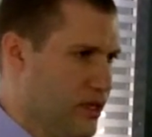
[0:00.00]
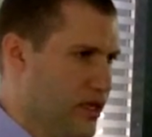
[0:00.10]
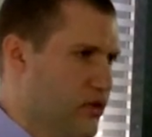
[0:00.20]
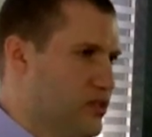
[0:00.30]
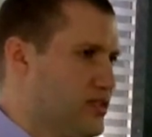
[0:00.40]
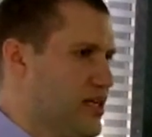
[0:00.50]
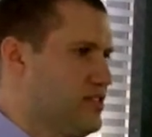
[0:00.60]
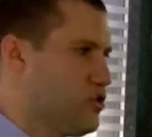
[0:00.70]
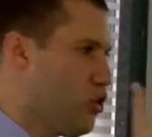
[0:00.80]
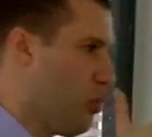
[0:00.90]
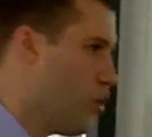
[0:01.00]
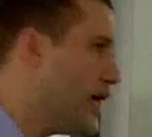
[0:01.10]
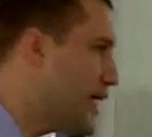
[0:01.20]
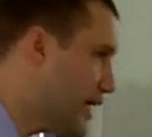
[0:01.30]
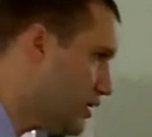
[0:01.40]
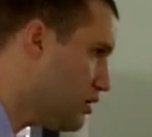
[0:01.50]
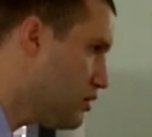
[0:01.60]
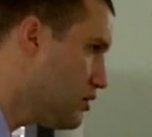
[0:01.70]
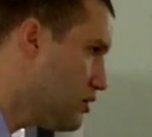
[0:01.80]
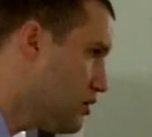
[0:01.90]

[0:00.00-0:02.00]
Here it says that the wicked